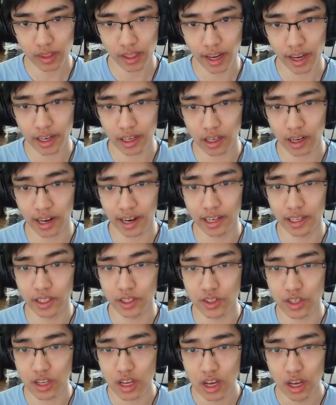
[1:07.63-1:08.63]
And it
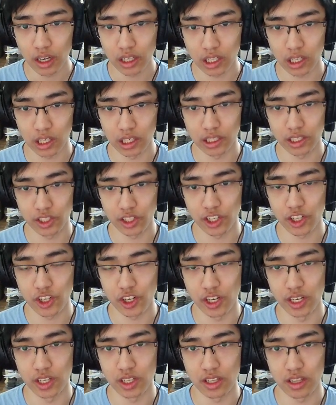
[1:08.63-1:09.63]
has cards such
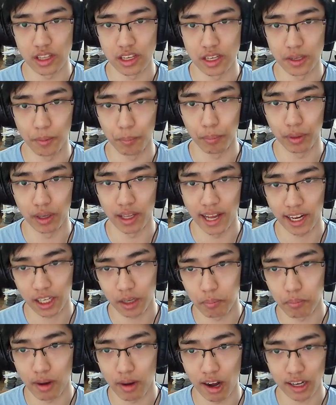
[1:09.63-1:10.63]
as the
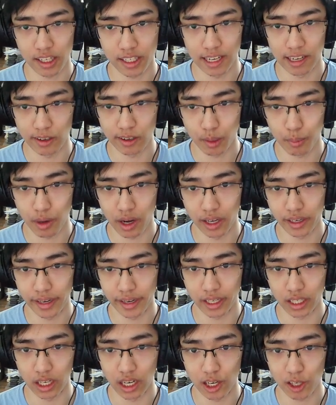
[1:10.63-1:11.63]
Black Mach Galgamon
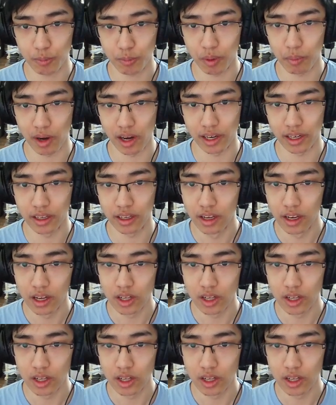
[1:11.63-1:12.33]
and Gogmamon